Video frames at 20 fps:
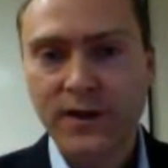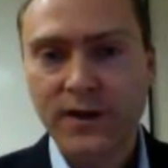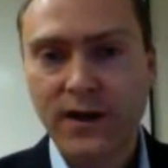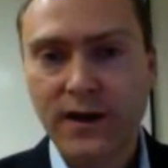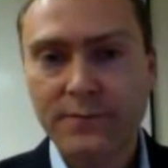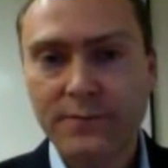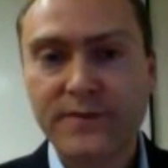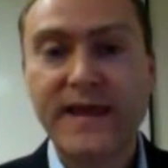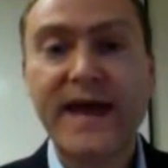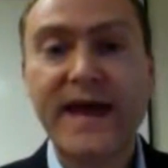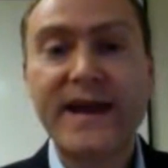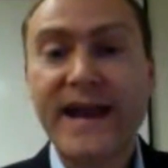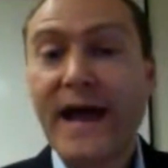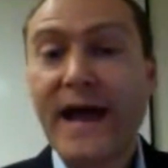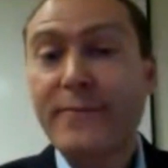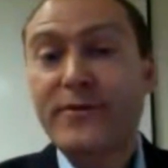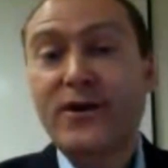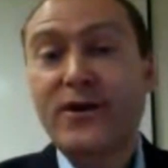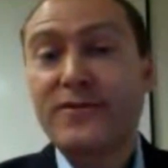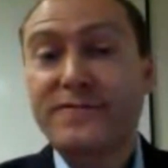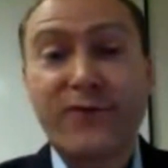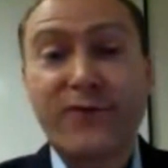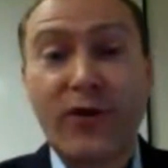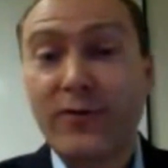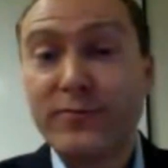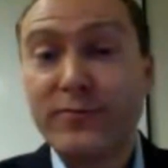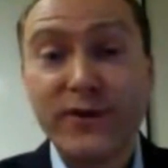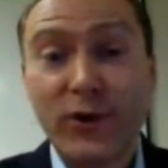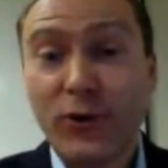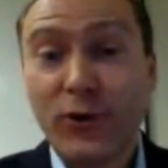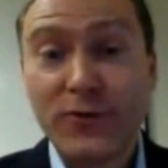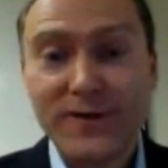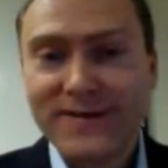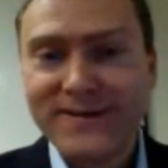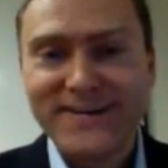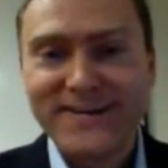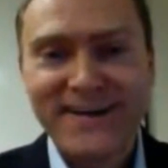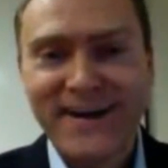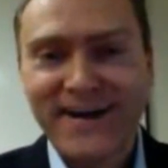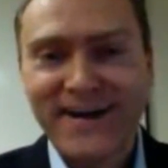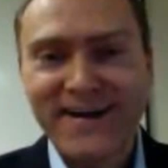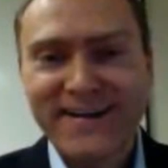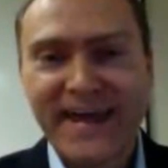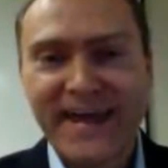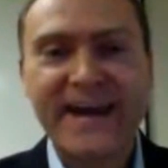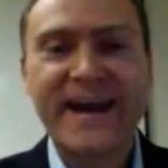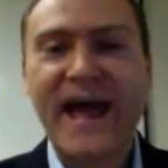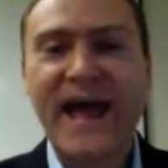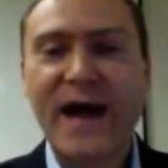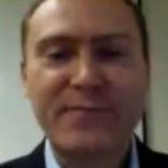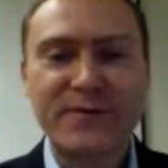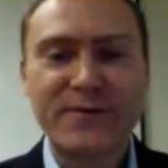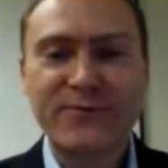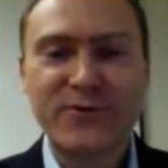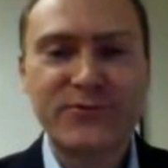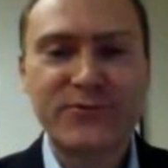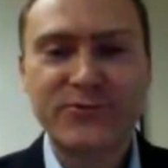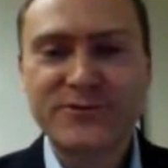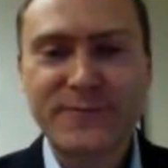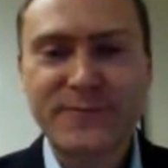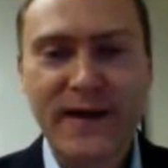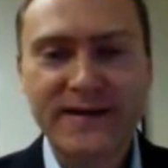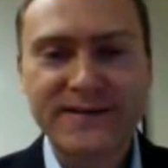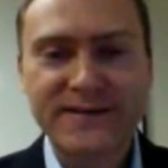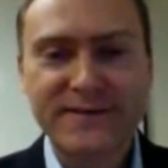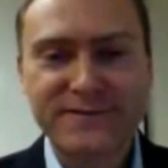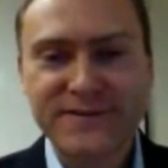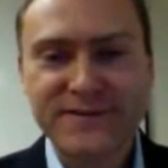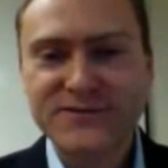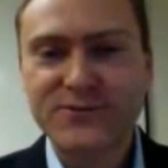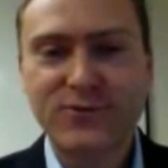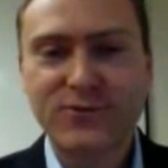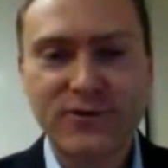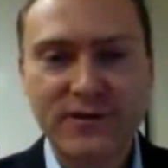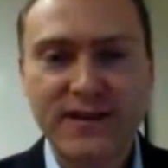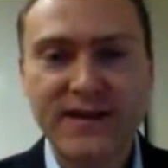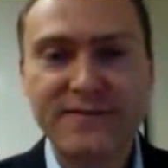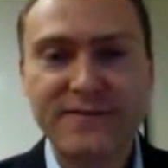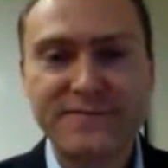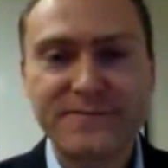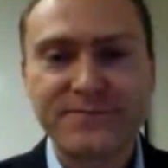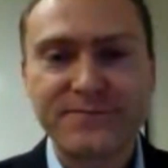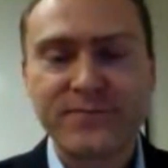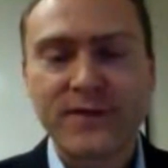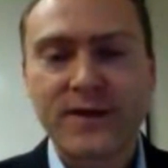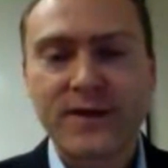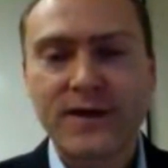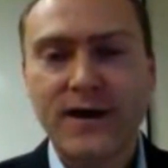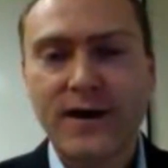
Can it happen on the Farm Bill? Can it happen with respect to the fiscal cliff?